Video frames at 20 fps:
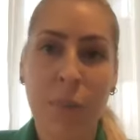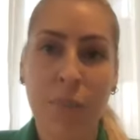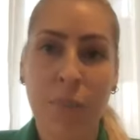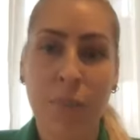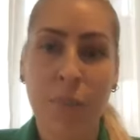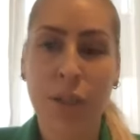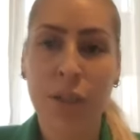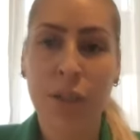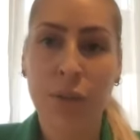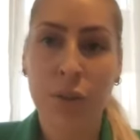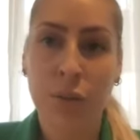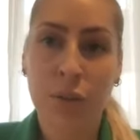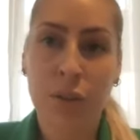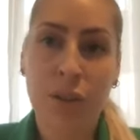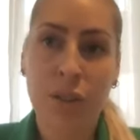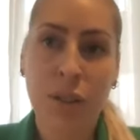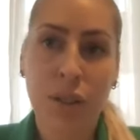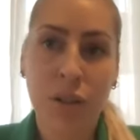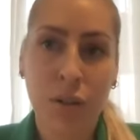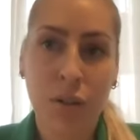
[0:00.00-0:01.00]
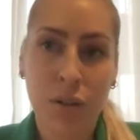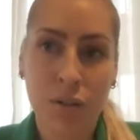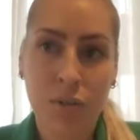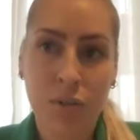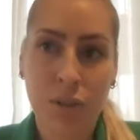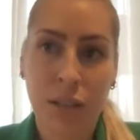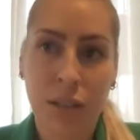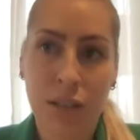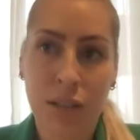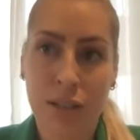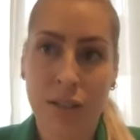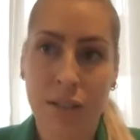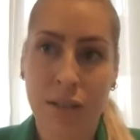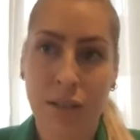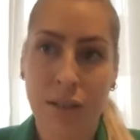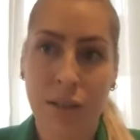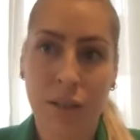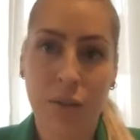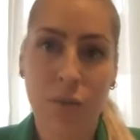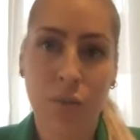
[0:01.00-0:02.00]
But you see a lot of days
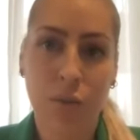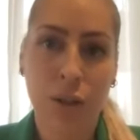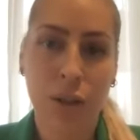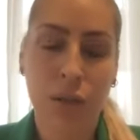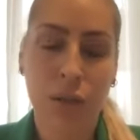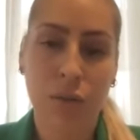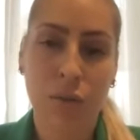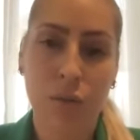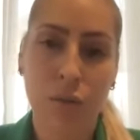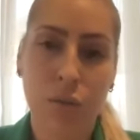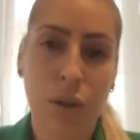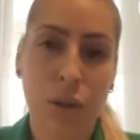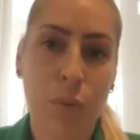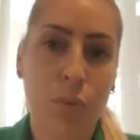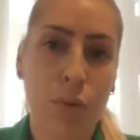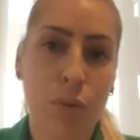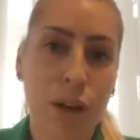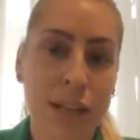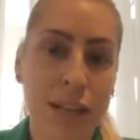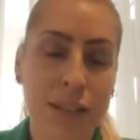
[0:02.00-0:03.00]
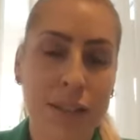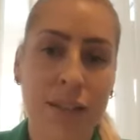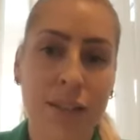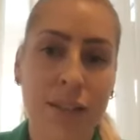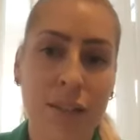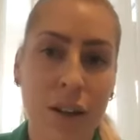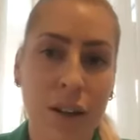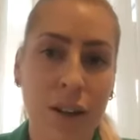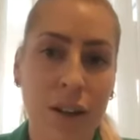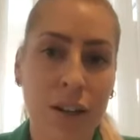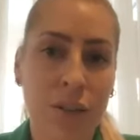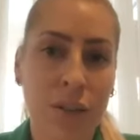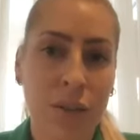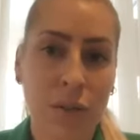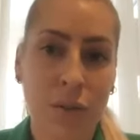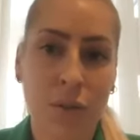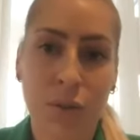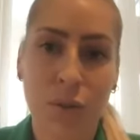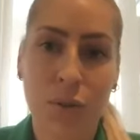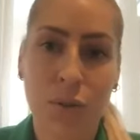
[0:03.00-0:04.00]
when brands start,
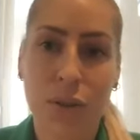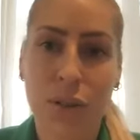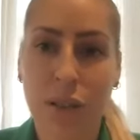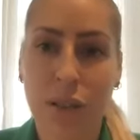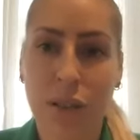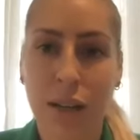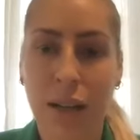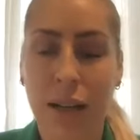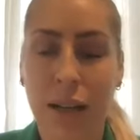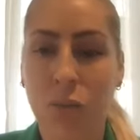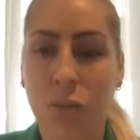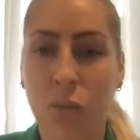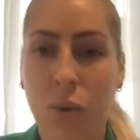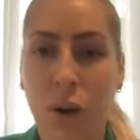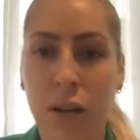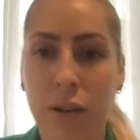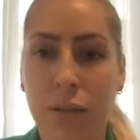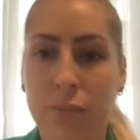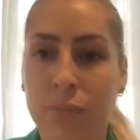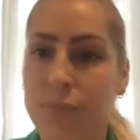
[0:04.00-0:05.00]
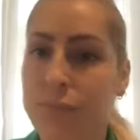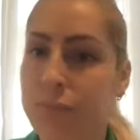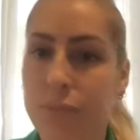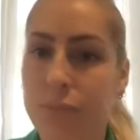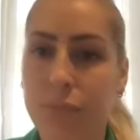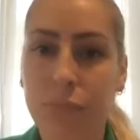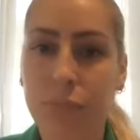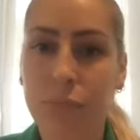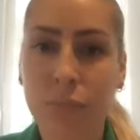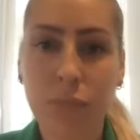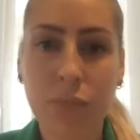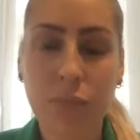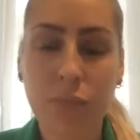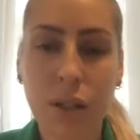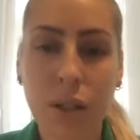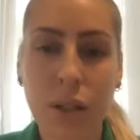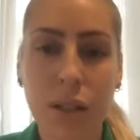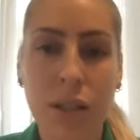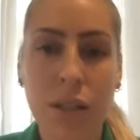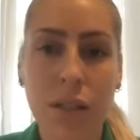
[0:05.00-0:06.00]
you see like one,
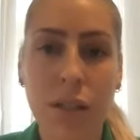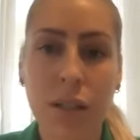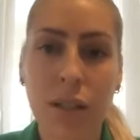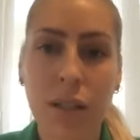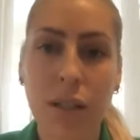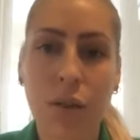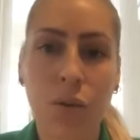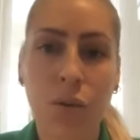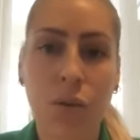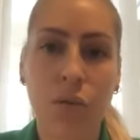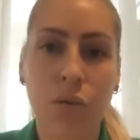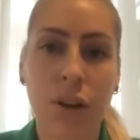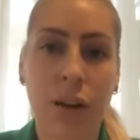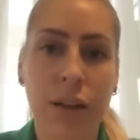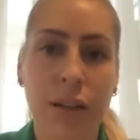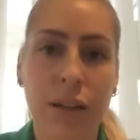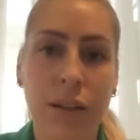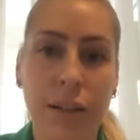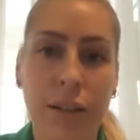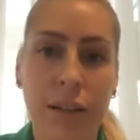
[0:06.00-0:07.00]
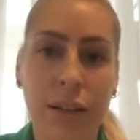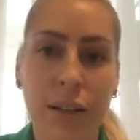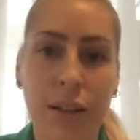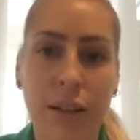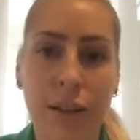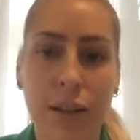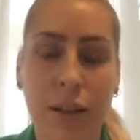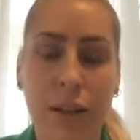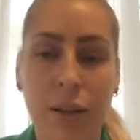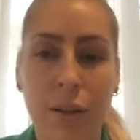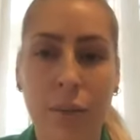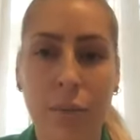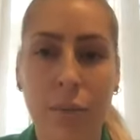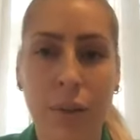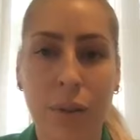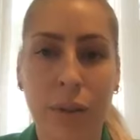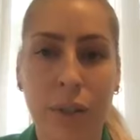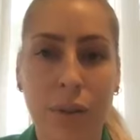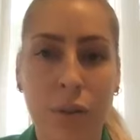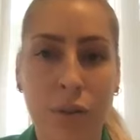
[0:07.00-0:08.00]
let's say, eco-friendly
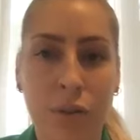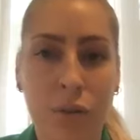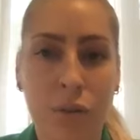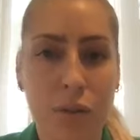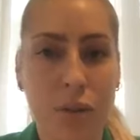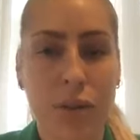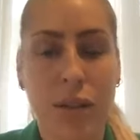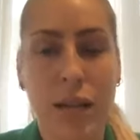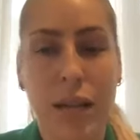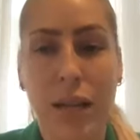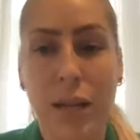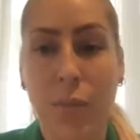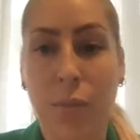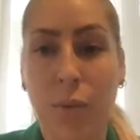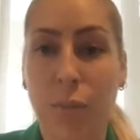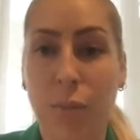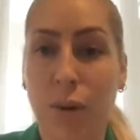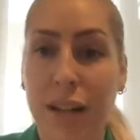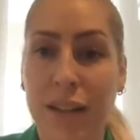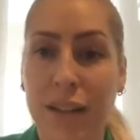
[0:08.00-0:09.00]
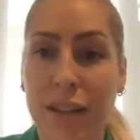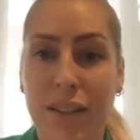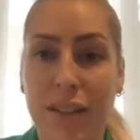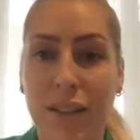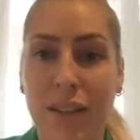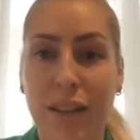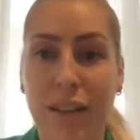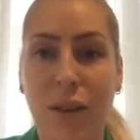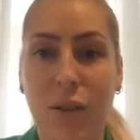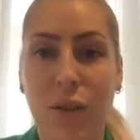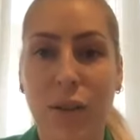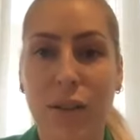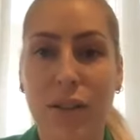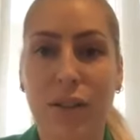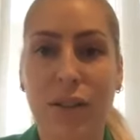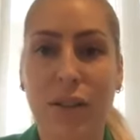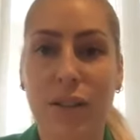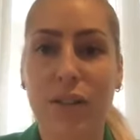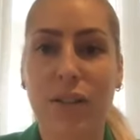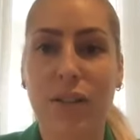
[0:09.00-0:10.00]
and sustainable brands are now
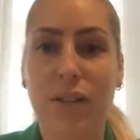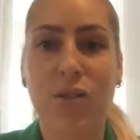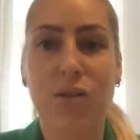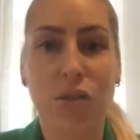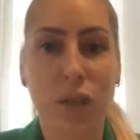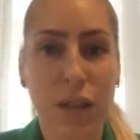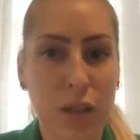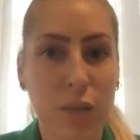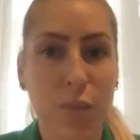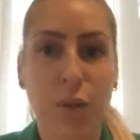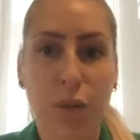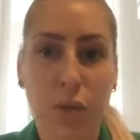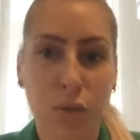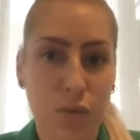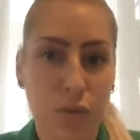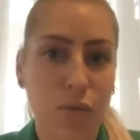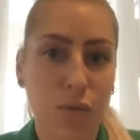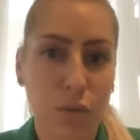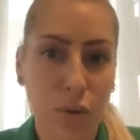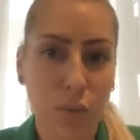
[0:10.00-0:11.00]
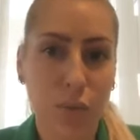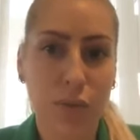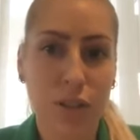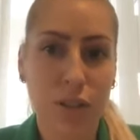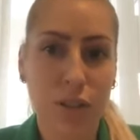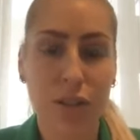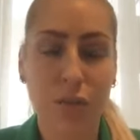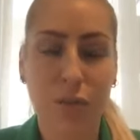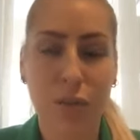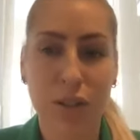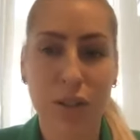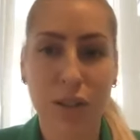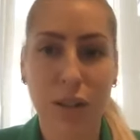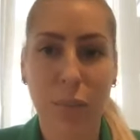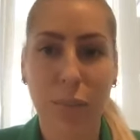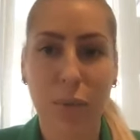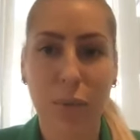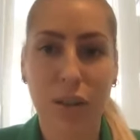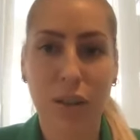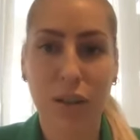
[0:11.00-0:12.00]
in the trend because of obviously what's
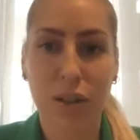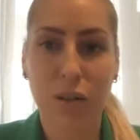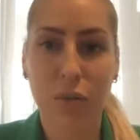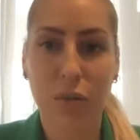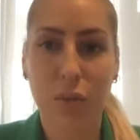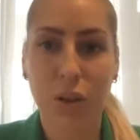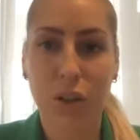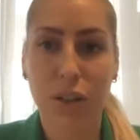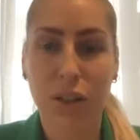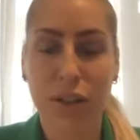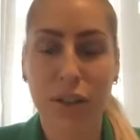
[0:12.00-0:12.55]
happening in the world.